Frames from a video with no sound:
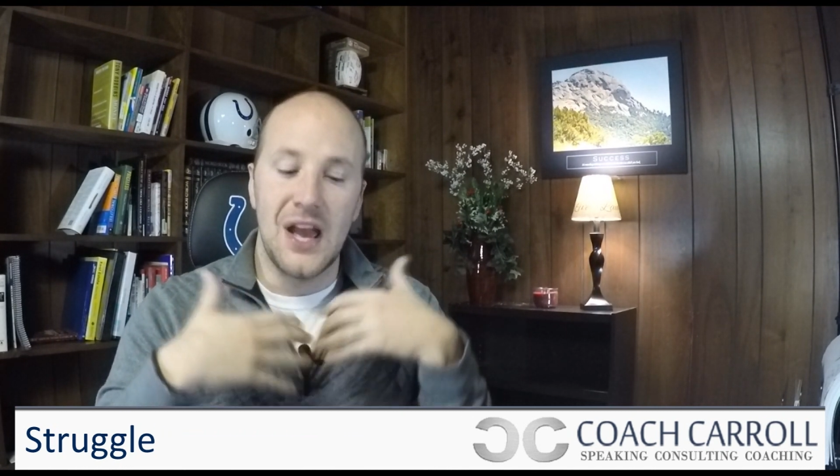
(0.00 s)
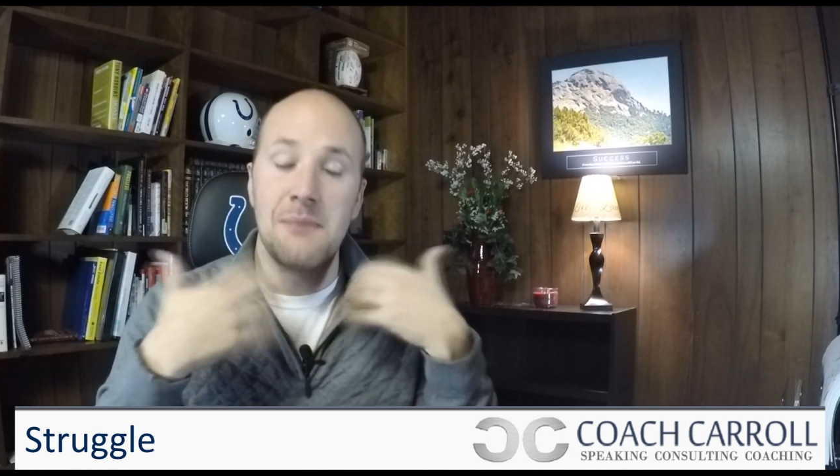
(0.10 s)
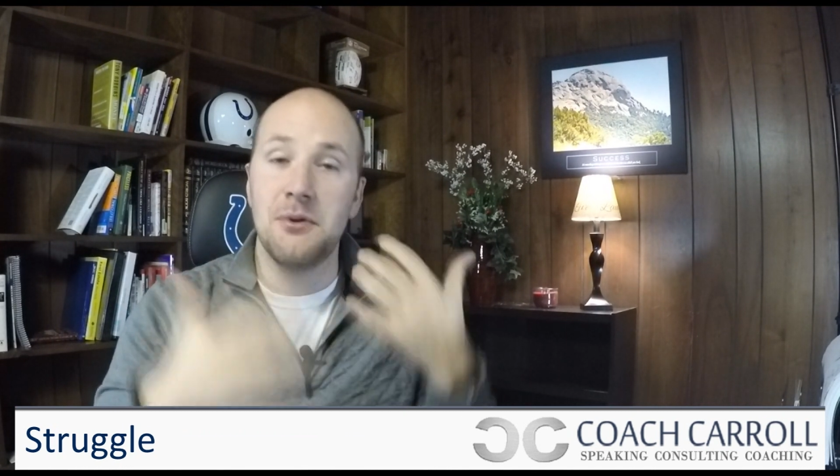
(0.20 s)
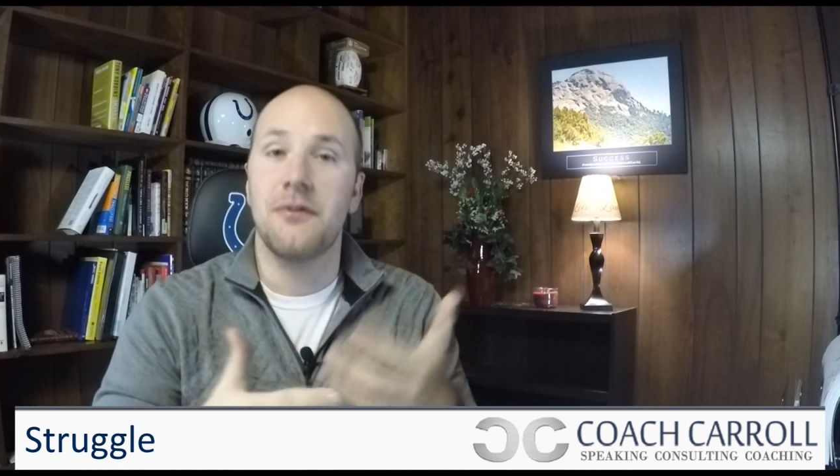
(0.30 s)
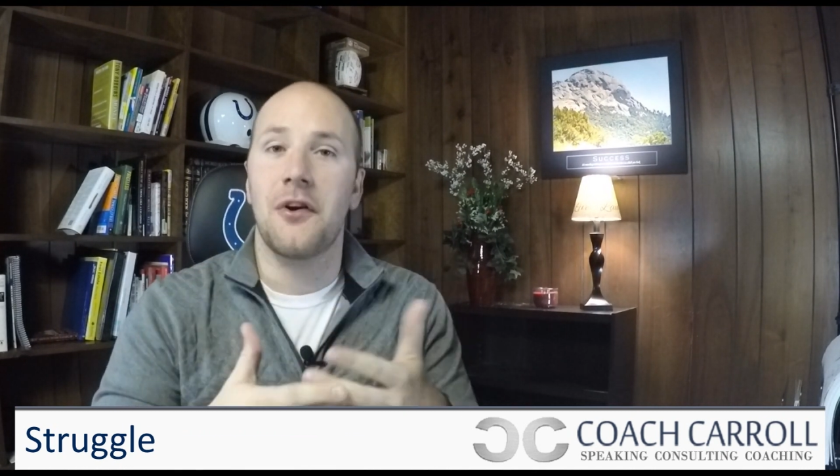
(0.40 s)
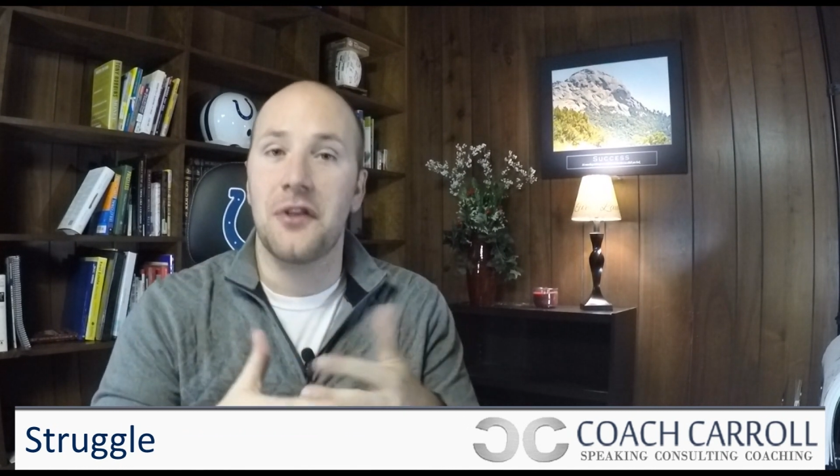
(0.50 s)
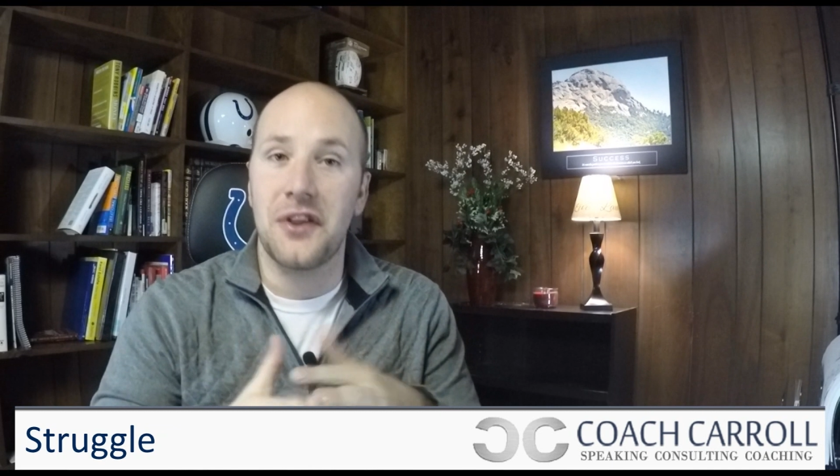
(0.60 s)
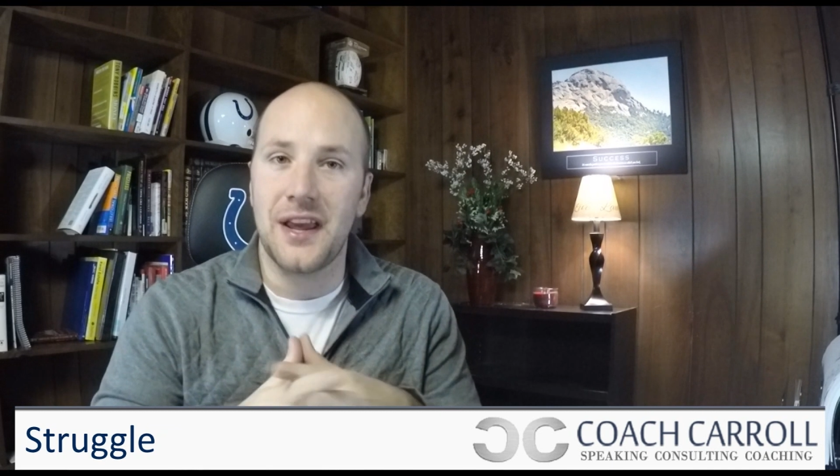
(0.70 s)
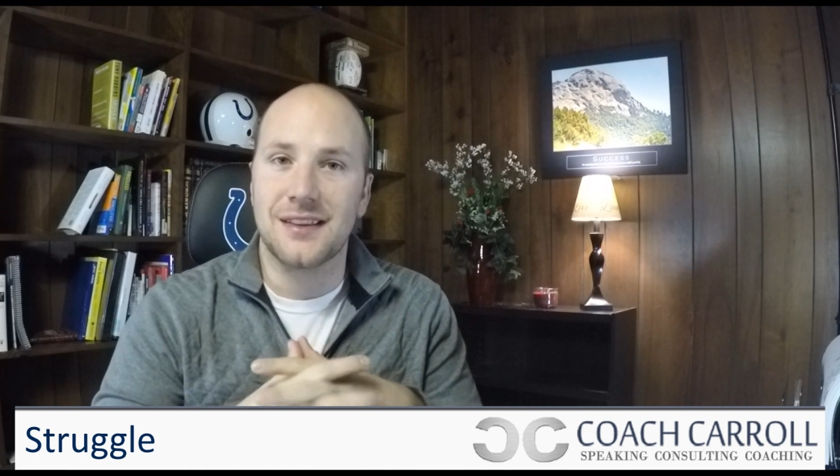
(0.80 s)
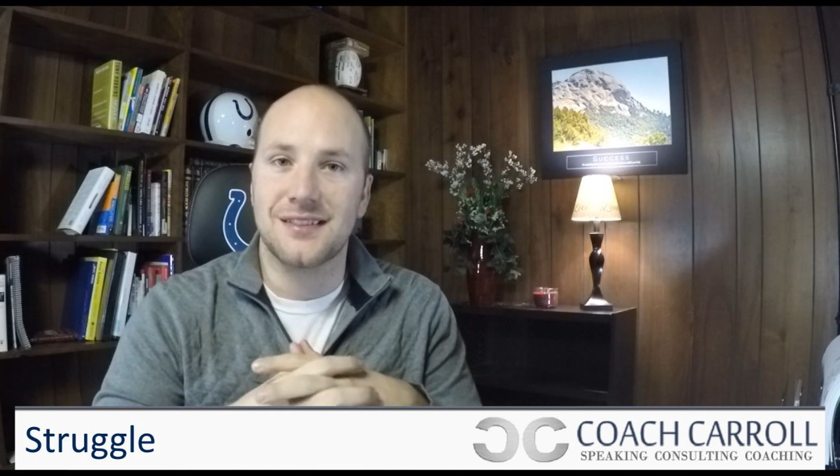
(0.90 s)
and move on to
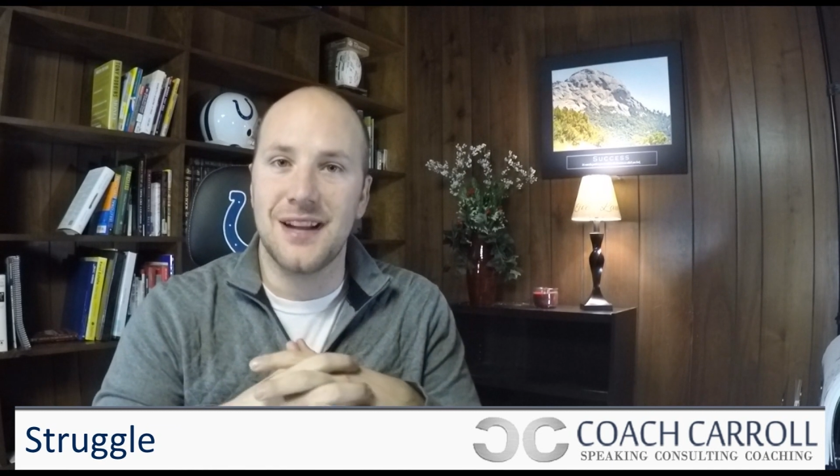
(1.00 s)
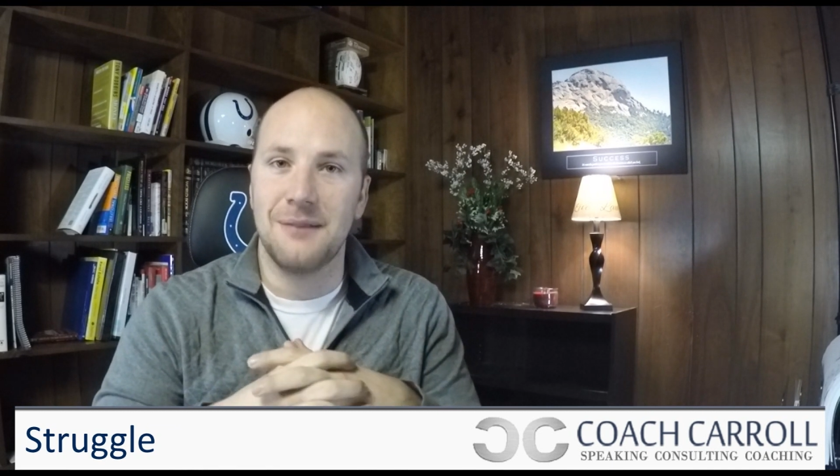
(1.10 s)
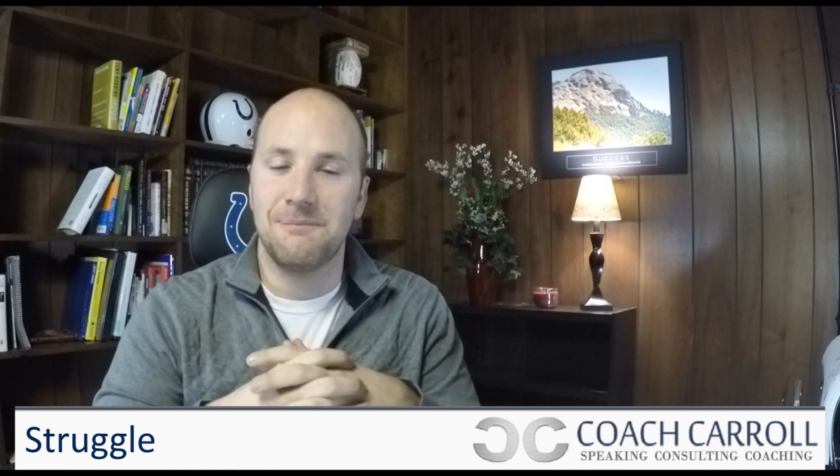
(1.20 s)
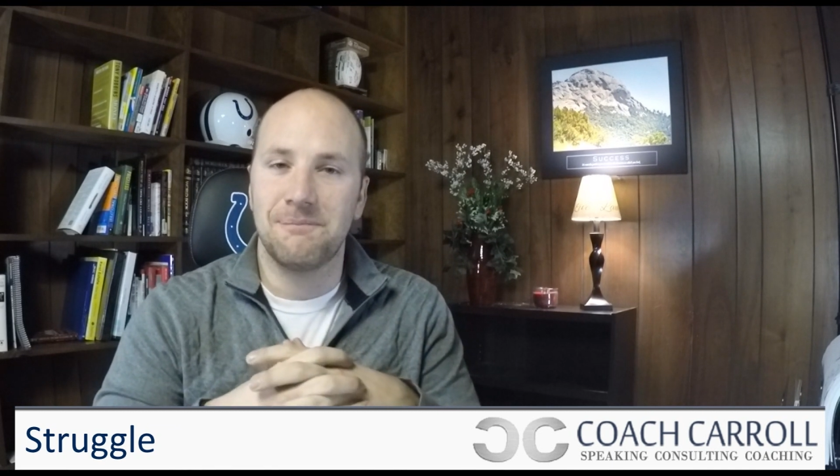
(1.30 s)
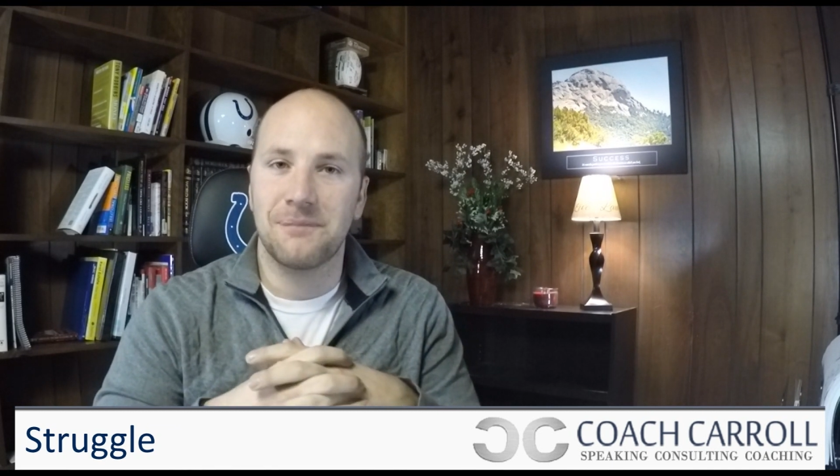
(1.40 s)
the next step.